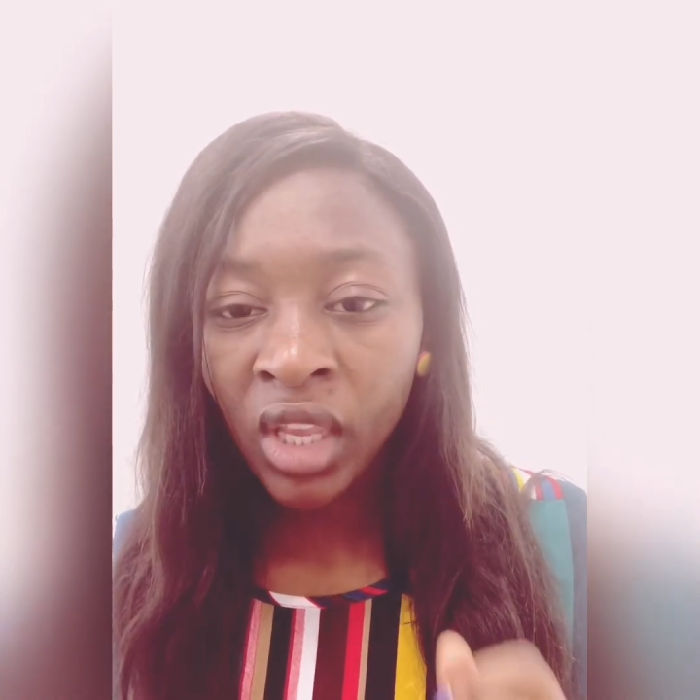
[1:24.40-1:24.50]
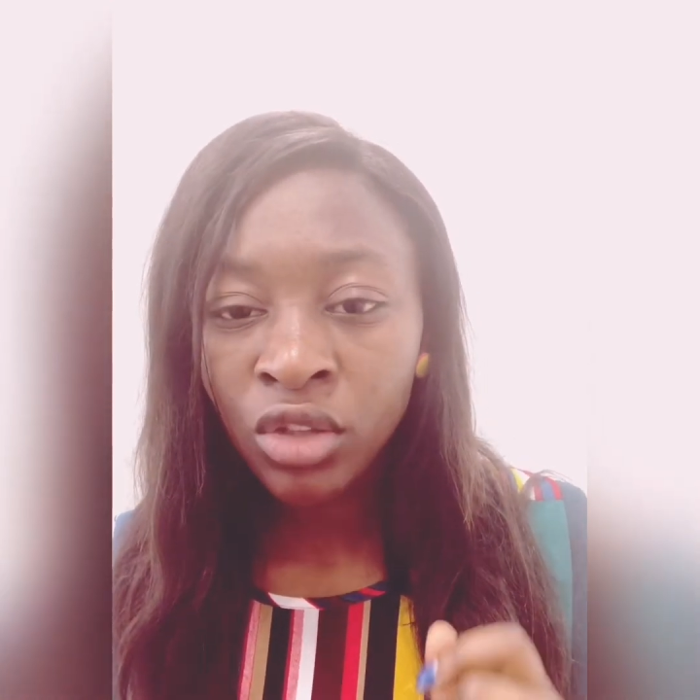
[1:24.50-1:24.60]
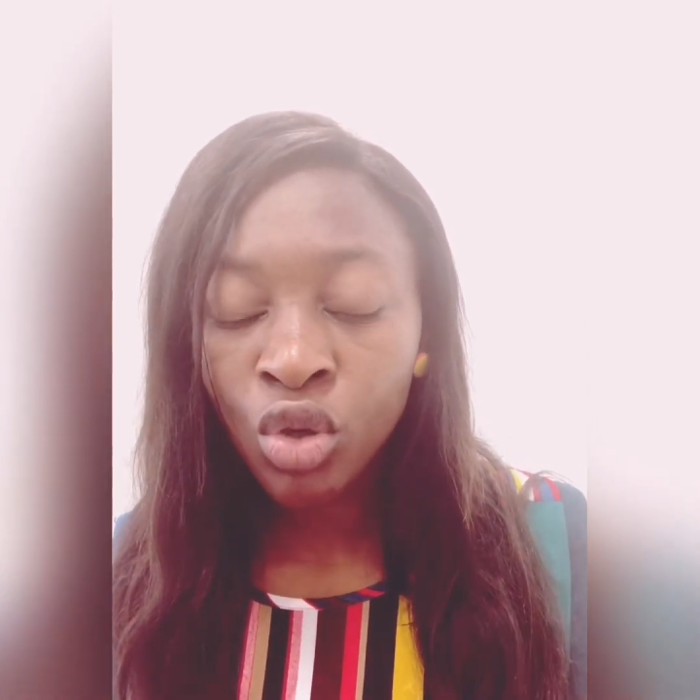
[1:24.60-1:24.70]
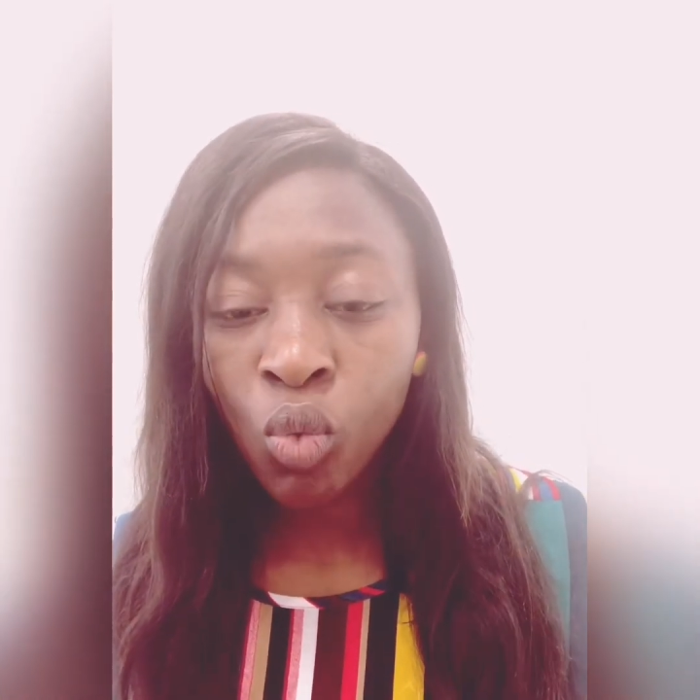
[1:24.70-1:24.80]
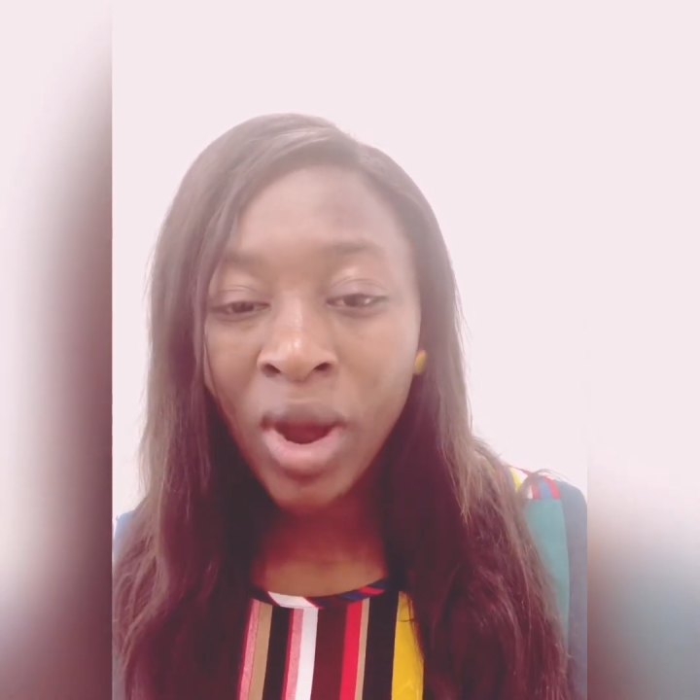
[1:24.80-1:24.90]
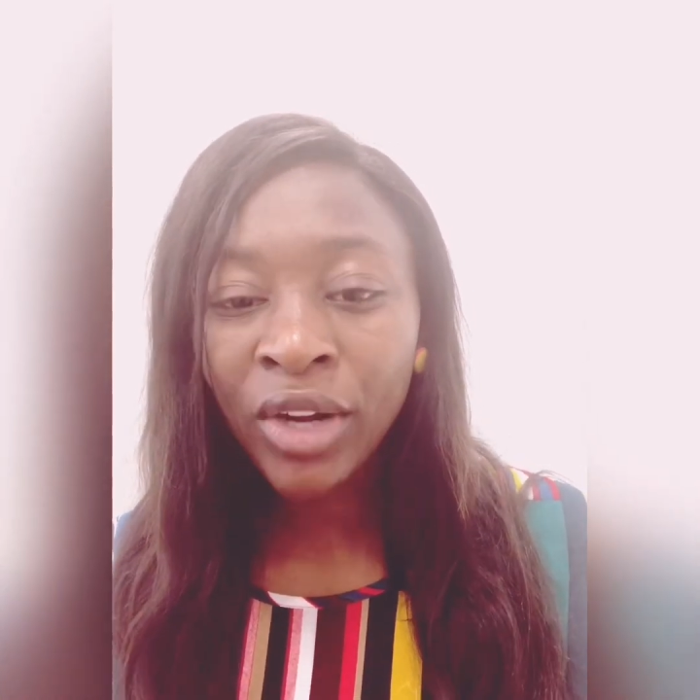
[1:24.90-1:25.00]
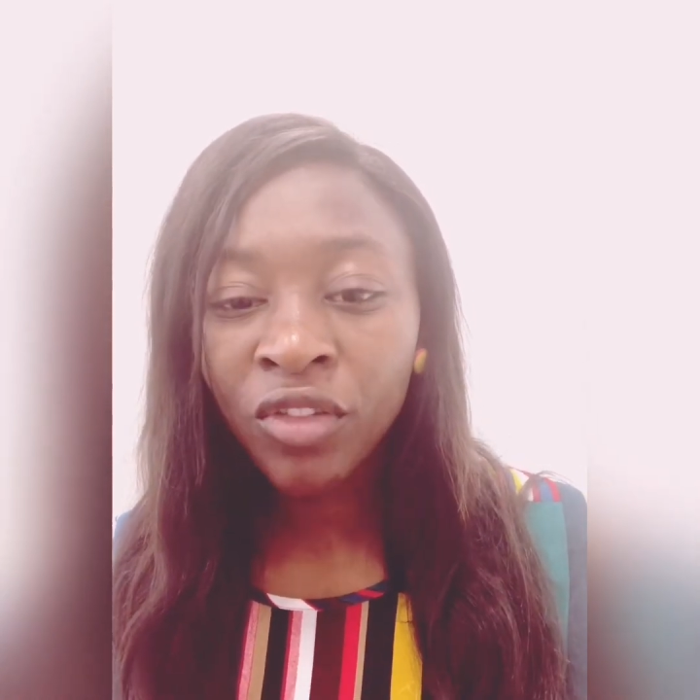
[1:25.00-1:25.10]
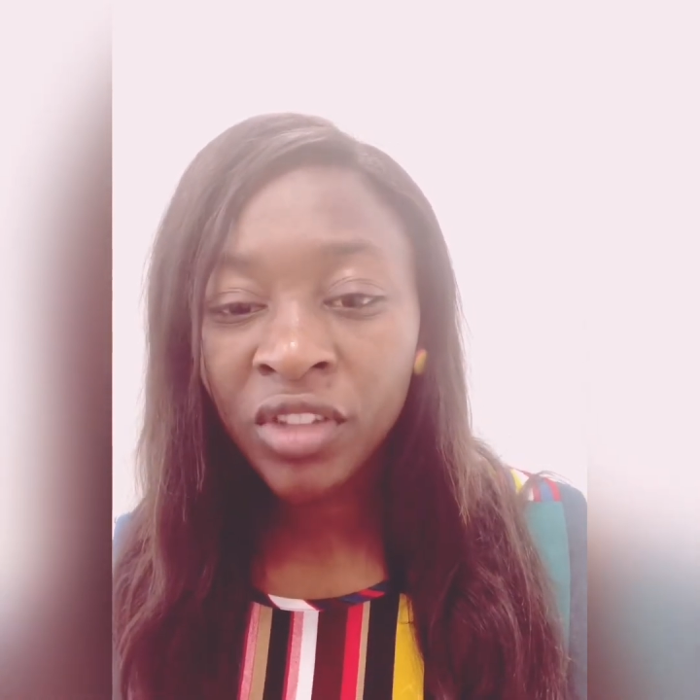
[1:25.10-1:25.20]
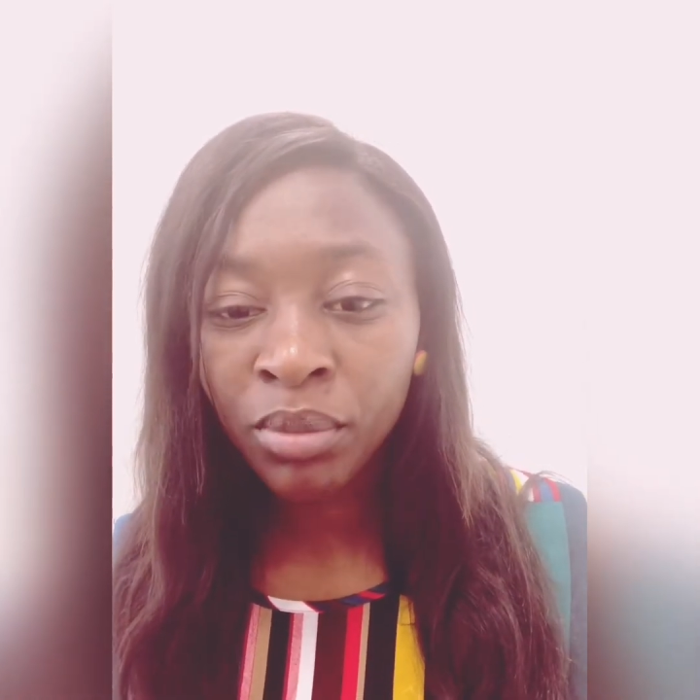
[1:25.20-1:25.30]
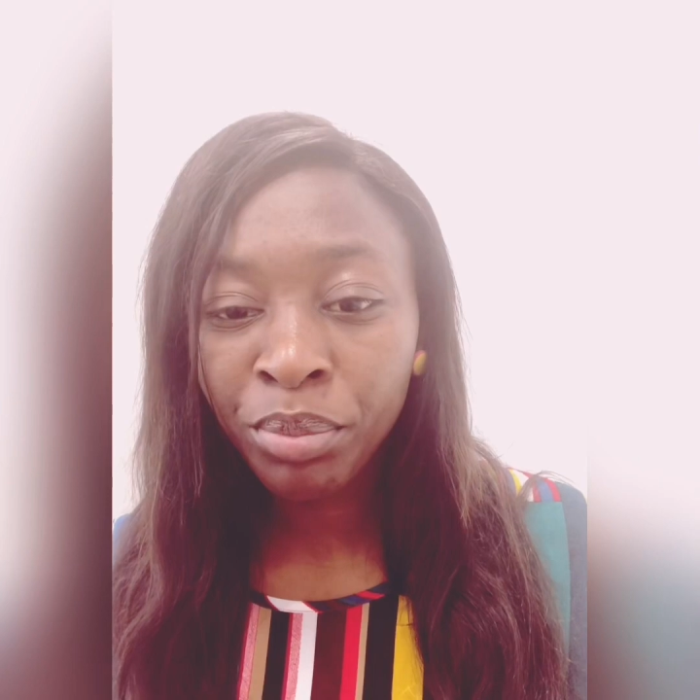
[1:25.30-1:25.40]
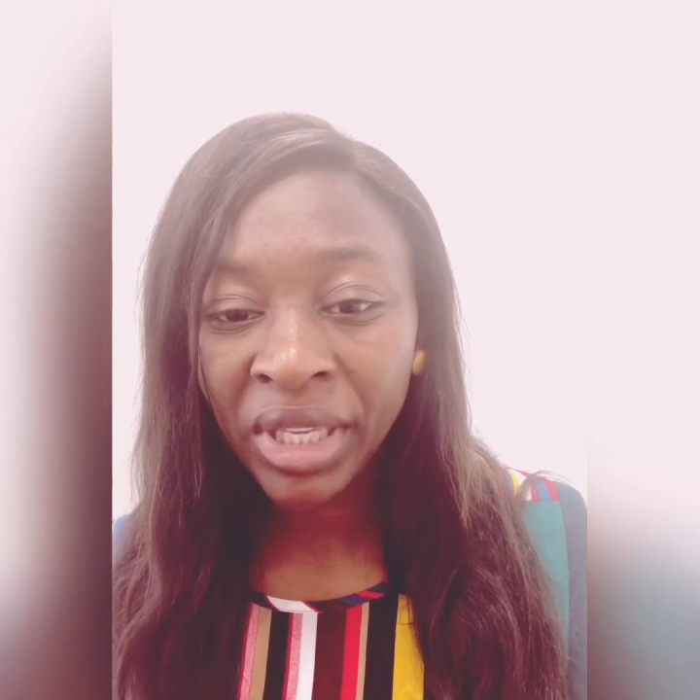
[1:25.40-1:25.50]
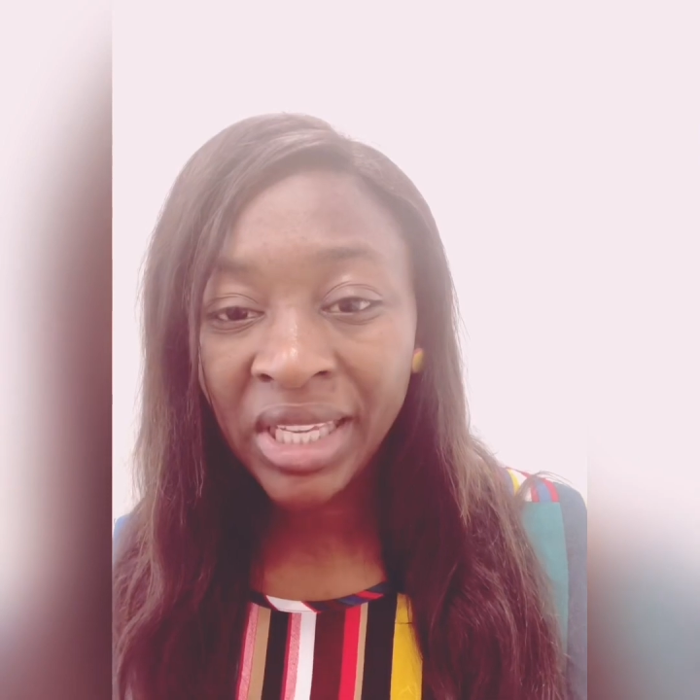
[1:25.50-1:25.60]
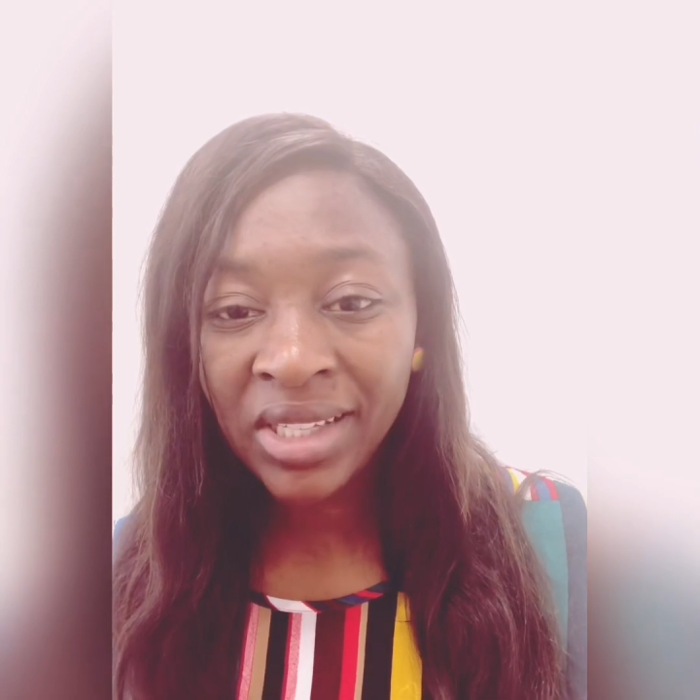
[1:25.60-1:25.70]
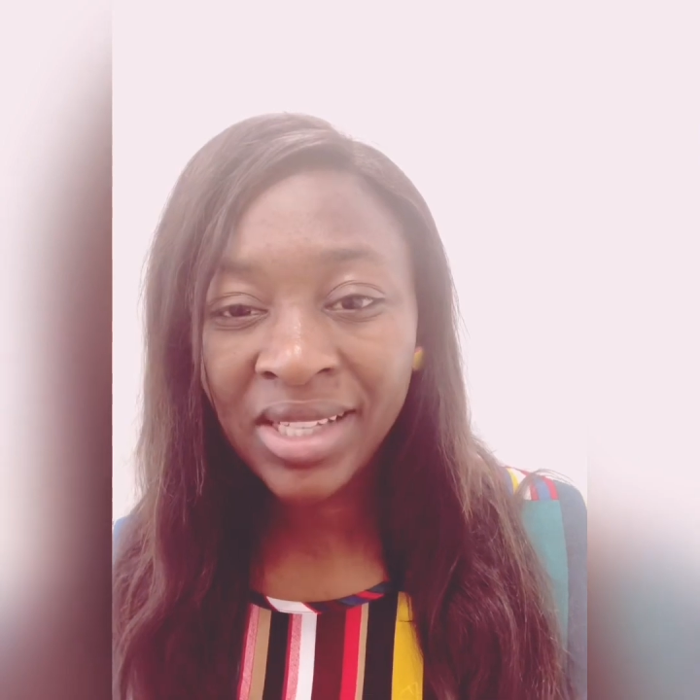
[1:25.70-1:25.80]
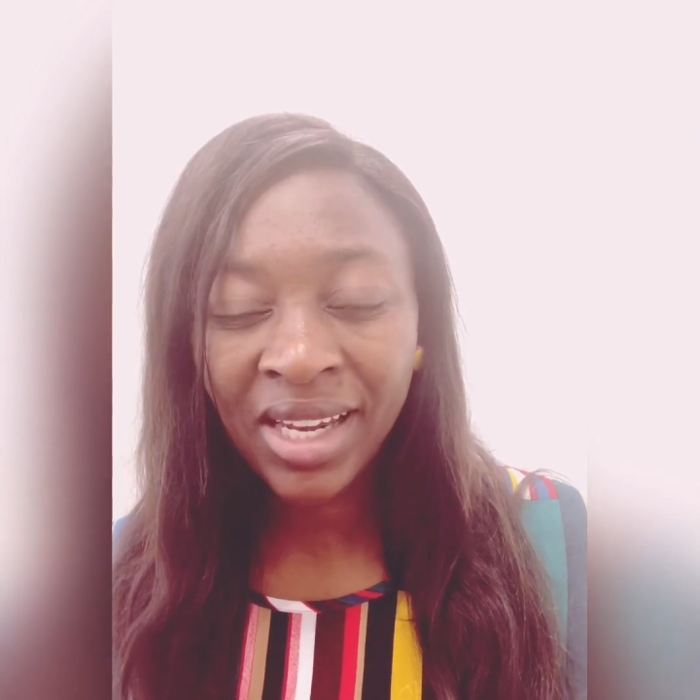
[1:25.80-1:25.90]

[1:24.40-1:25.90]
so one of the P's